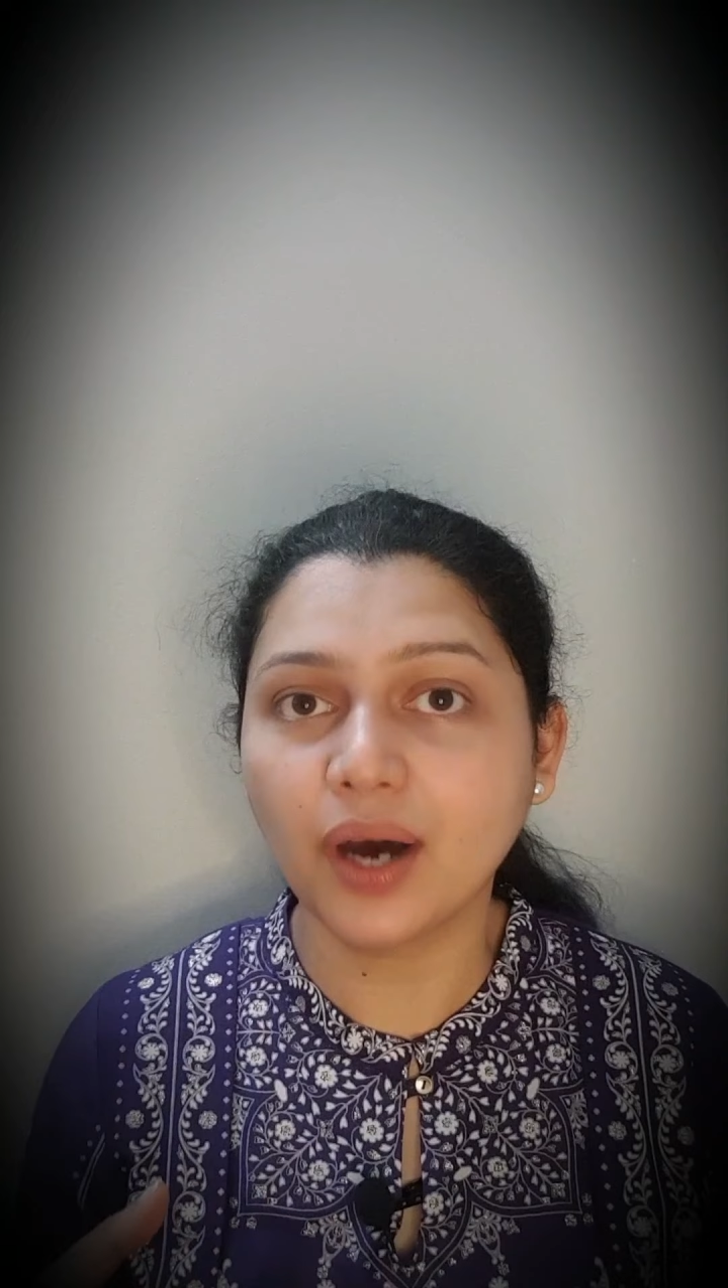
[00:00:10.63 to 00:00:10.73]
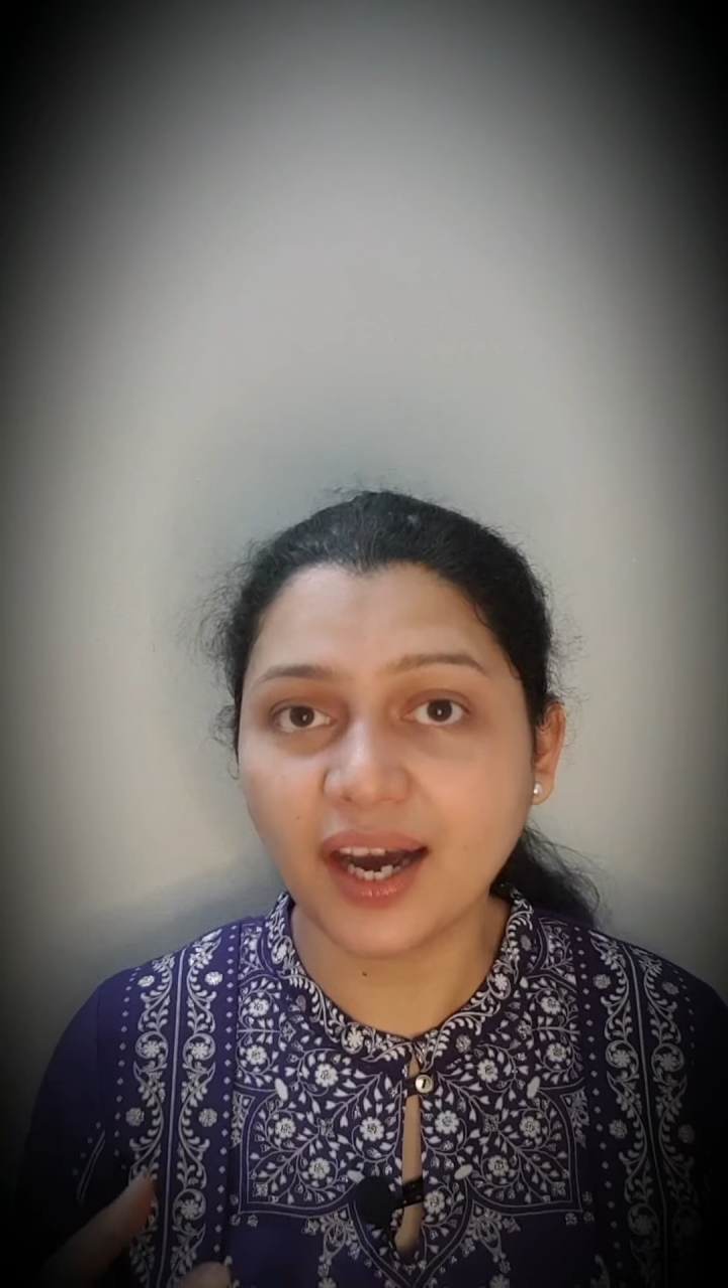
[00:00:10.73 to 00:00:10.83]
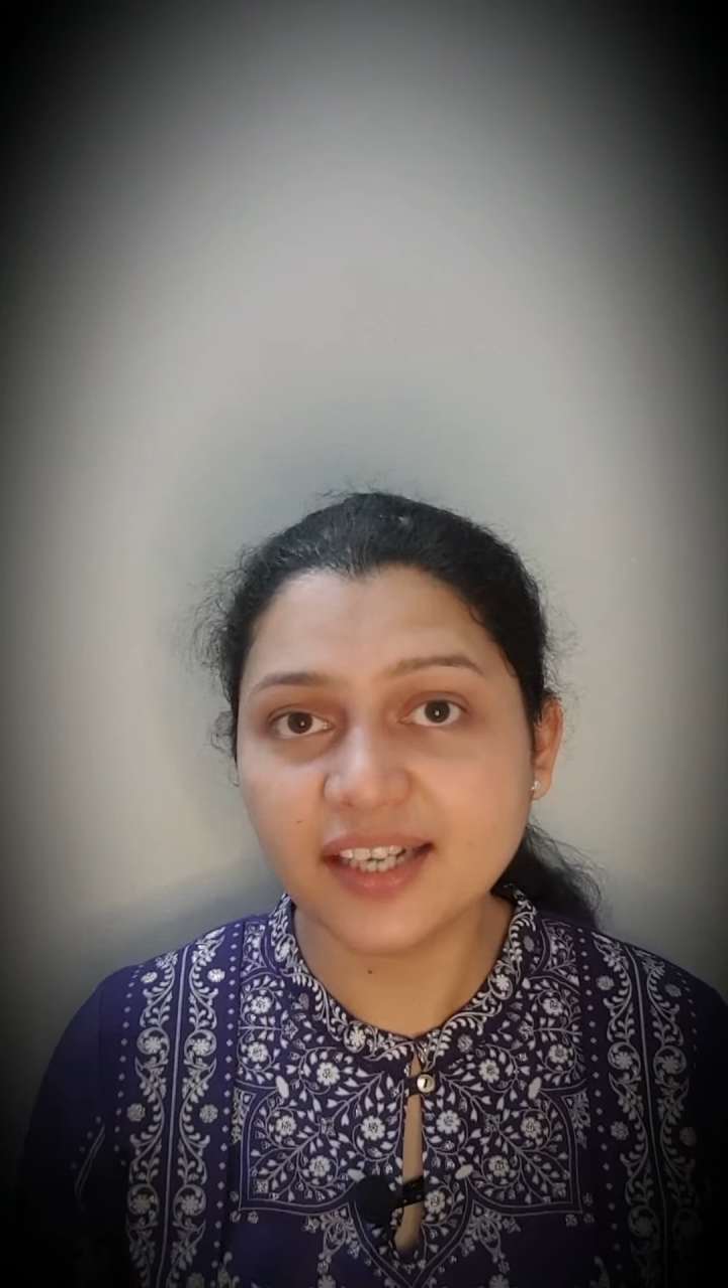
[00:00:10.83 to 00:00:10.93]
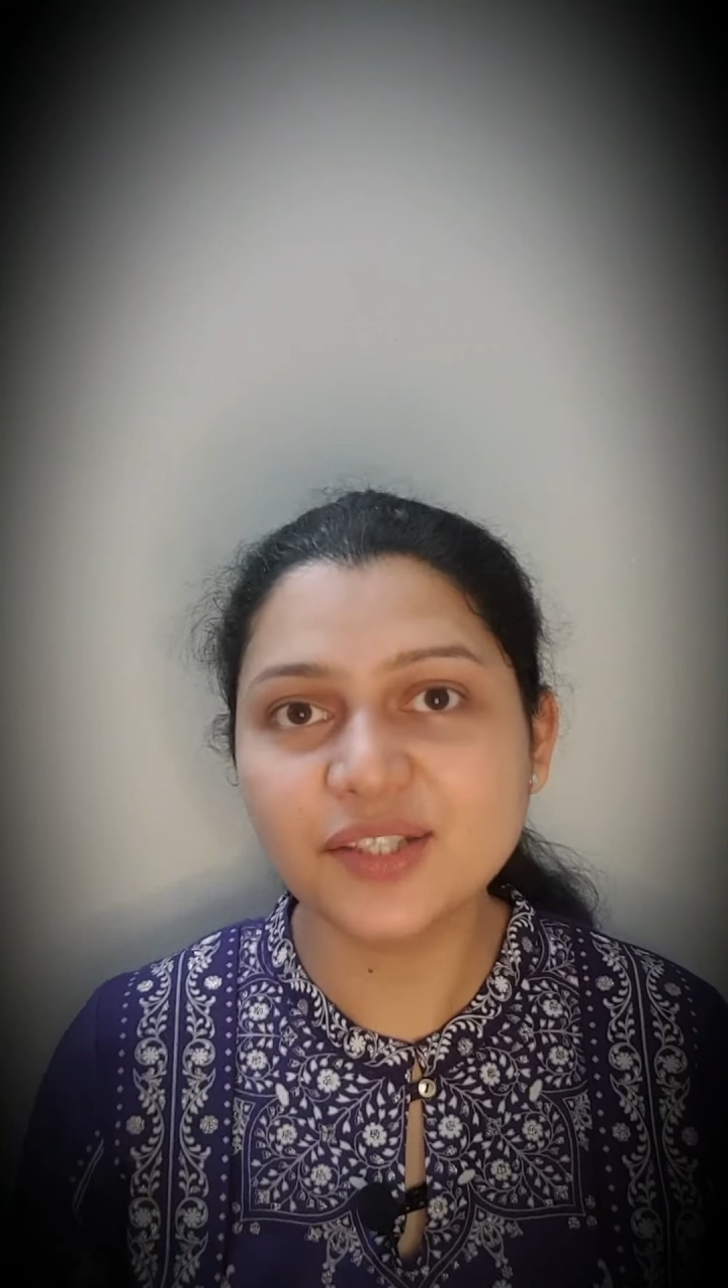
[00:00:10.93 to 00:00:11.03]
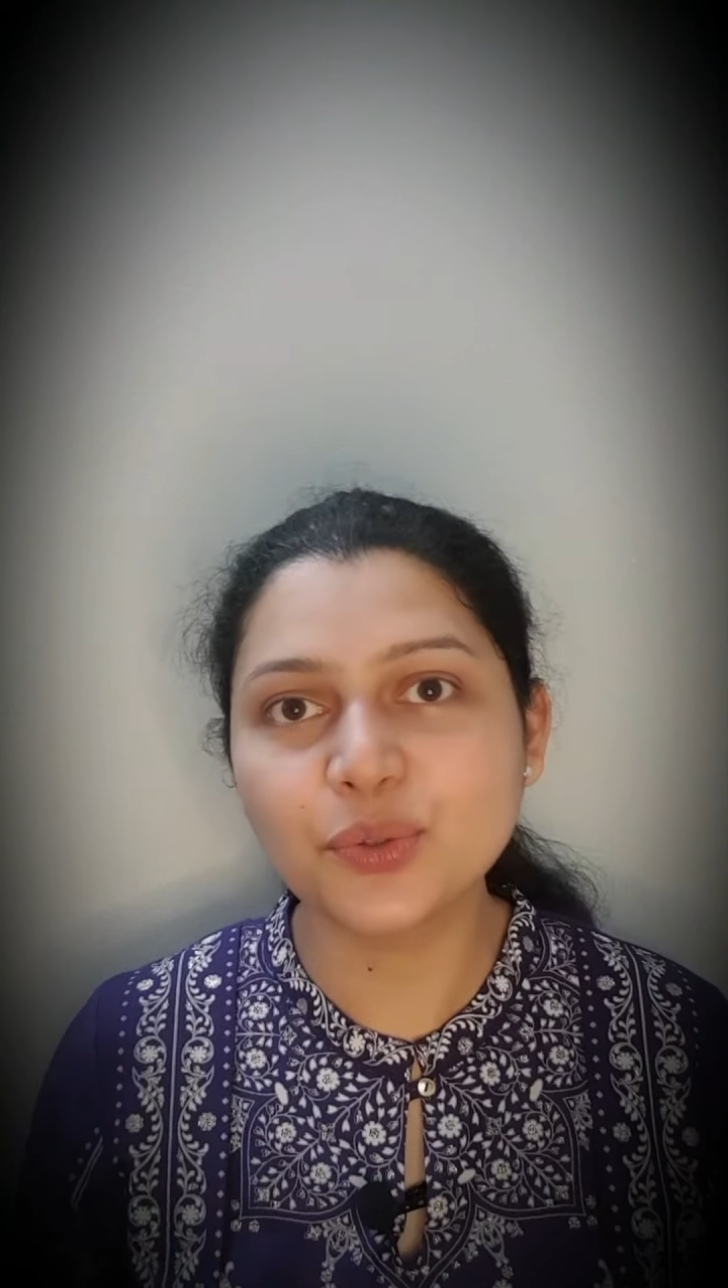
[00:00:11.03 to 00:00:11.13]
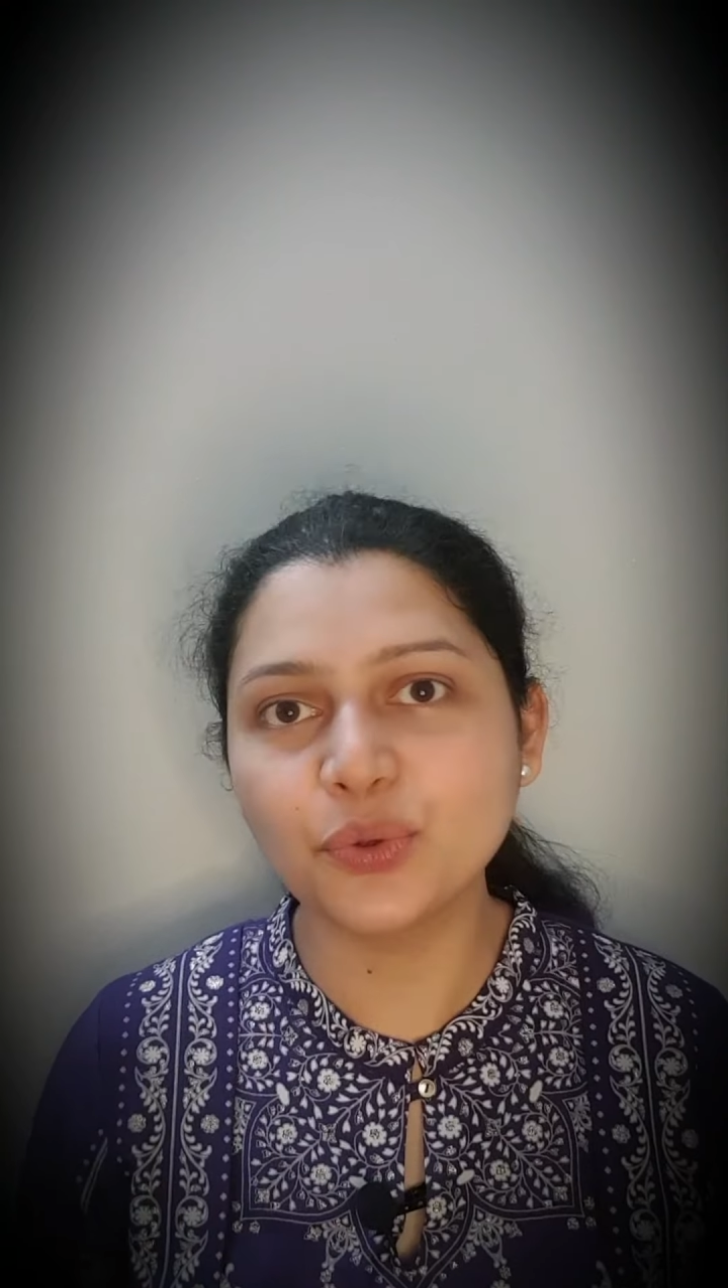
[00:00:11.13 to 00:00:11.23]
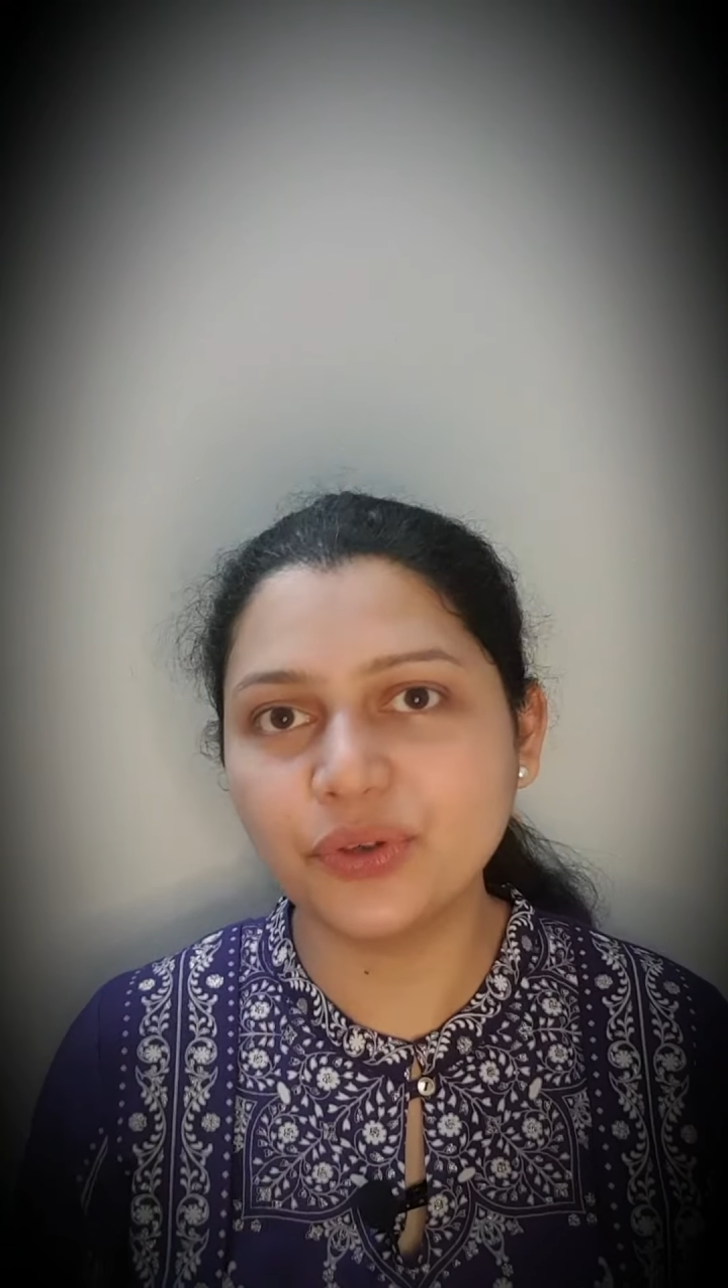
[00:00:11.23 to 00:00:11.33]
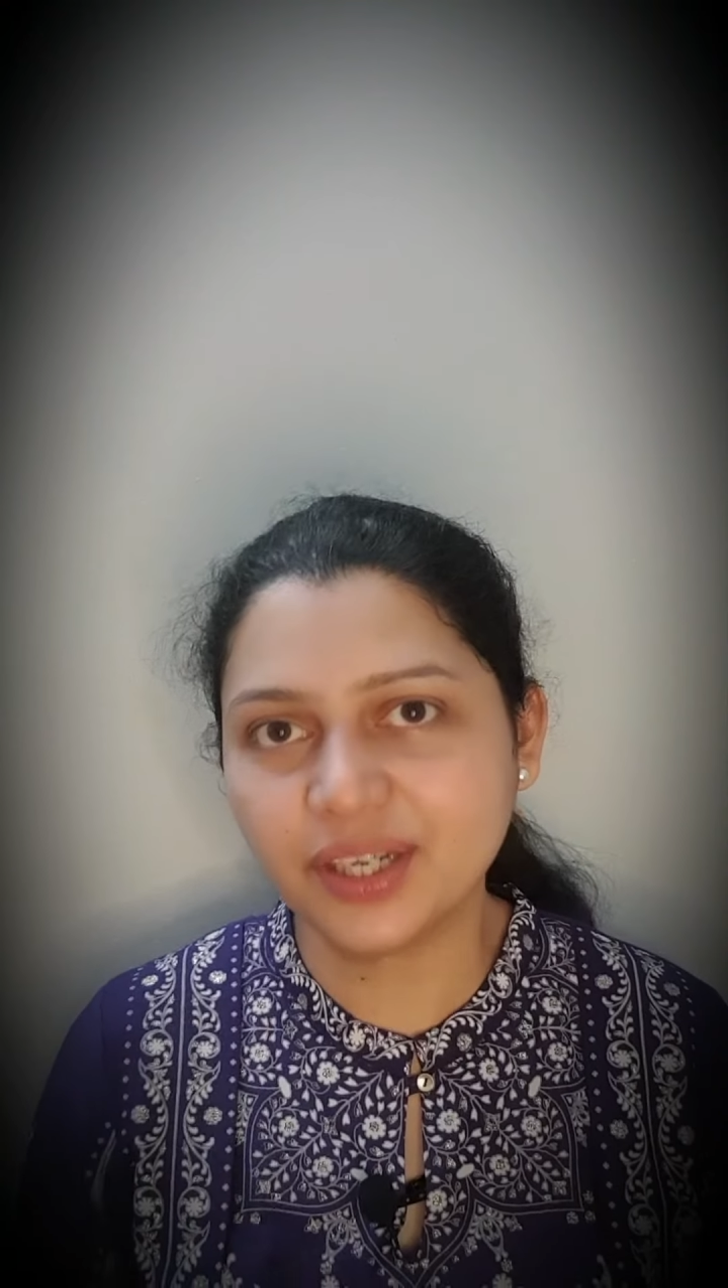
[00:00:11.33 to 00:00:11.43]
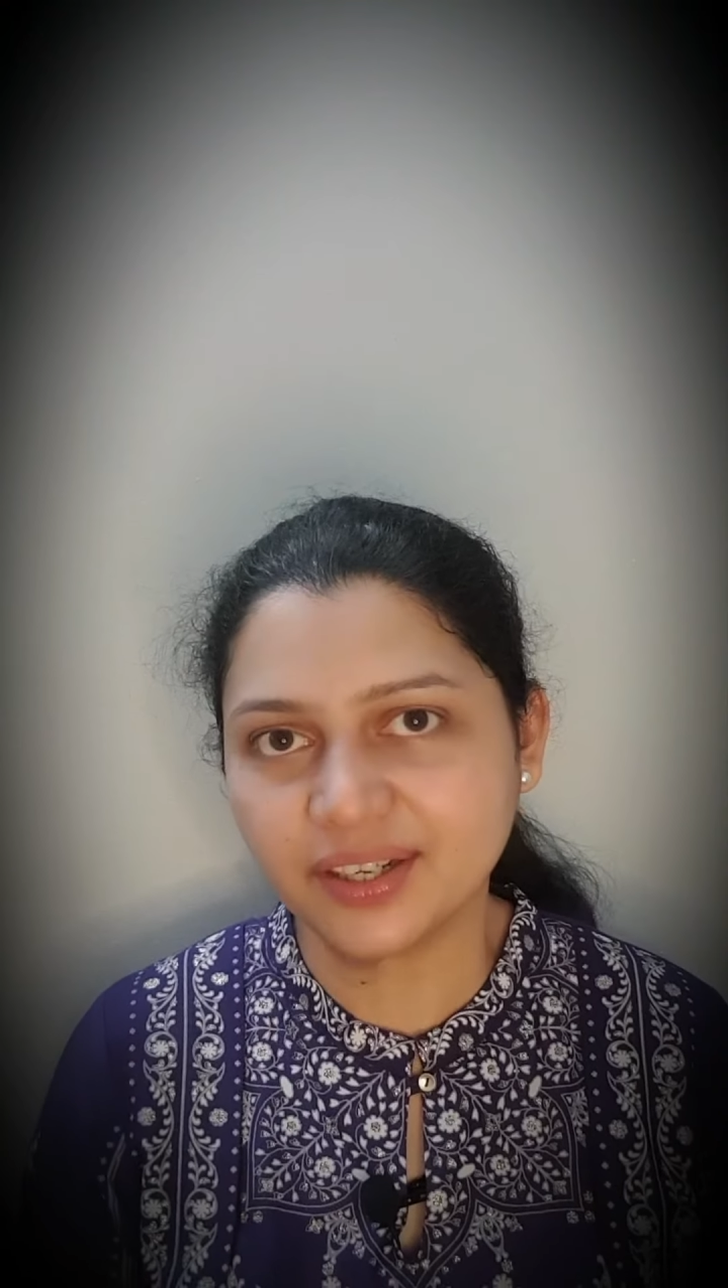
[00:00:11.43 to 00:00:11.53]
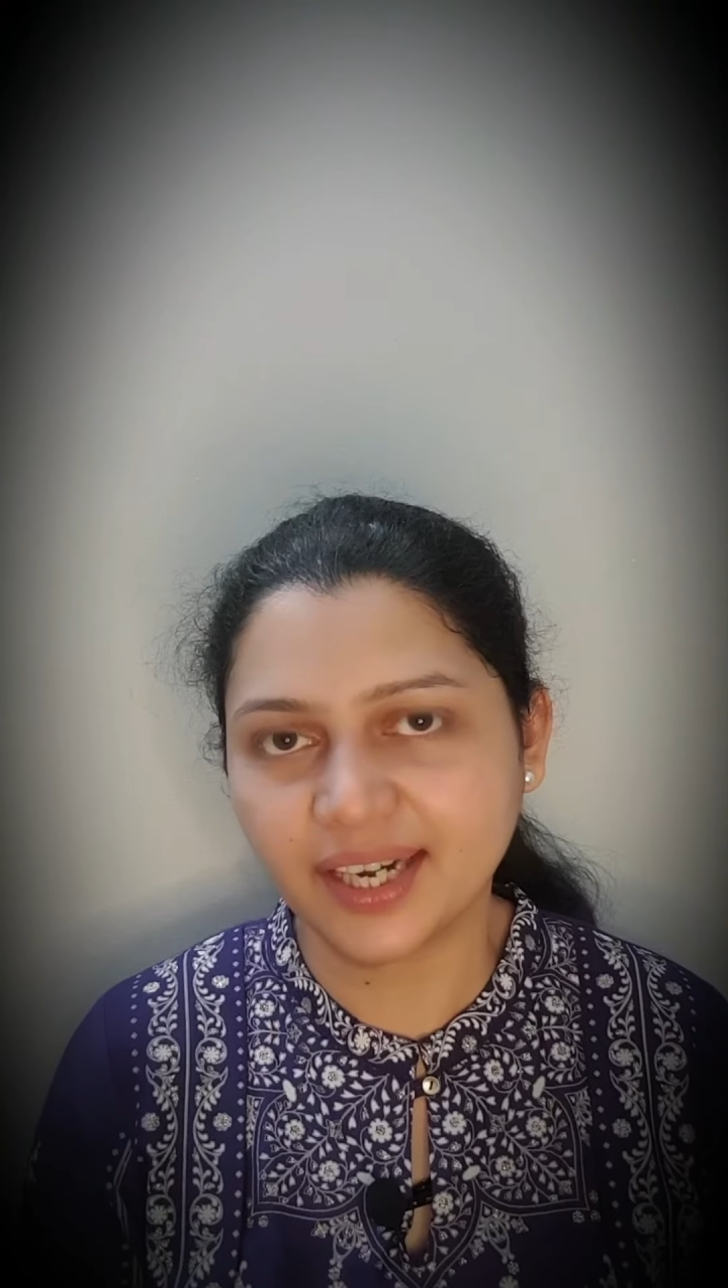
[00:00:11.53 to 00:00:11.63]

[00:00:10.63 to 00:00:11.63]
are scoring